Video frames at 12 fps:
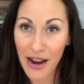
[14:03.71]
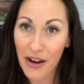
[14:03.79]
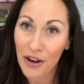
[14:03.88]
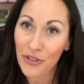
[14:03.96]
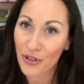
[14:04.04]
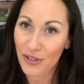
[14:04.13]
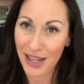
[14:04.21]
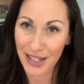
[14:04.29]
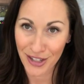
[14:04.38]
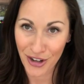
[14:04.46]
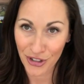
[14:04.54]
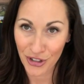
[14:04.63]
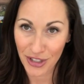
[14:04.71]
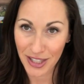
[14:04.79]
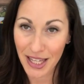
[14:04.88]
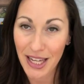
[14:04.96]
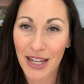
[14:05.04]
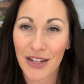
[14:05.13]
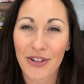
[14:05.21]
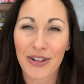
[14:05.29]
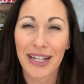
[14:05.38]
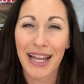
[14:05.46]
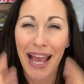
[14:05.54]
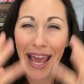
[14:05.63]
air and they're landing on your skin, you're
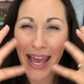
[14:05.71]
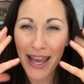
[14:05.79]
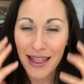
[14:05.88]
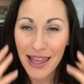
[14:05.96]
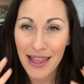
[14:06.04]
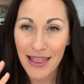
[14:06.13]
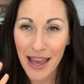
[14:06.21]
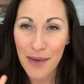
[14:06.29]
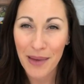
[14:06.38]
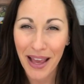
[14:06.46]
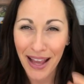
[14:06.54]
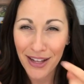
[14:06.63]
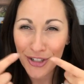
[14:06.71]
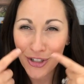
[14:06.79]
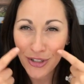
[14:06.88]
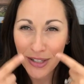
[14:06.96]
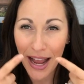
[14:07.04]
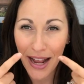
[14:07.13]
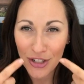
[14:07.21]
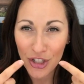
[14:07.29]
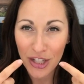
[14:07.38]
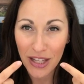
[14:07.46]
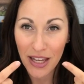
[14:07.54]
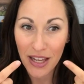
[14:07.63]
inhaling them, and you're
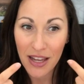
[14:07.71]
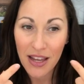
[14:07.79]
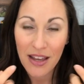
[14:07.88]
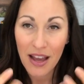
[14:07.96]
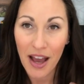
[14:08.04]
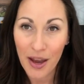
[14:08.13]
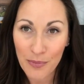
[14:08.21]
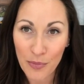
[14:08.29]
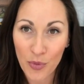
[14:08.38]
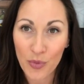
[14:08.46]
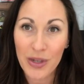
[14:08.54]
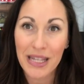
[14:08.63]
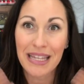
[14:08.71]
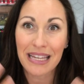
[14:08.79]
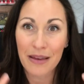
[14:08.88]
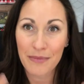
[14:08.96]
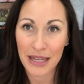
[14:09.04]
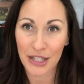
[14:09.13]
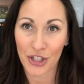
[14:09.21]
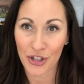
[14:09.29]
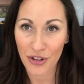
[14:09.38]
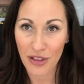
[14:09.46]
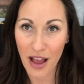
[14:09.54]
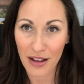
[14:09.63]
actually breathing them into
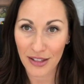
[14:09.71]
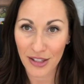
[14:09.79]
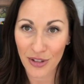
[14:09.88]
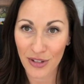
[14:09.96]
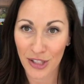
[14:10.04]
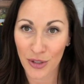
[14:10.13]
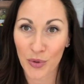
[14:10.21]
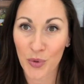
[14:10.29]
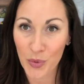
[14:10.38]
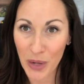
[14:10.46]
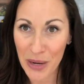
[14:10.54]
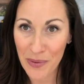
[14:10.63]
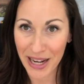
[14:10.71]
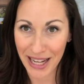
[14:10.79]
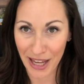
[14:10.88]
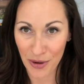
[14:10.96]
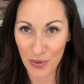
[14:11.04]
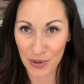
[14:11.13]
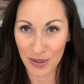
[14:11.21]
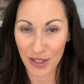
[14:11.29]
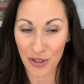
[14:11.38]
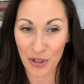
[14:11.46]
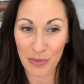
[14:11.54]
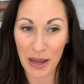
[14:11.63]
your lungs. So it's a great way to get oils
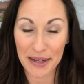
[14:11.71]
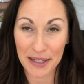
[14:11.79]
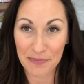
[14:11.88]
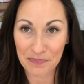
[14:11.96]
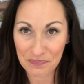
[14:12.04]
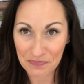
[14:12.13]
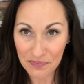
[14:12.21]
in your body.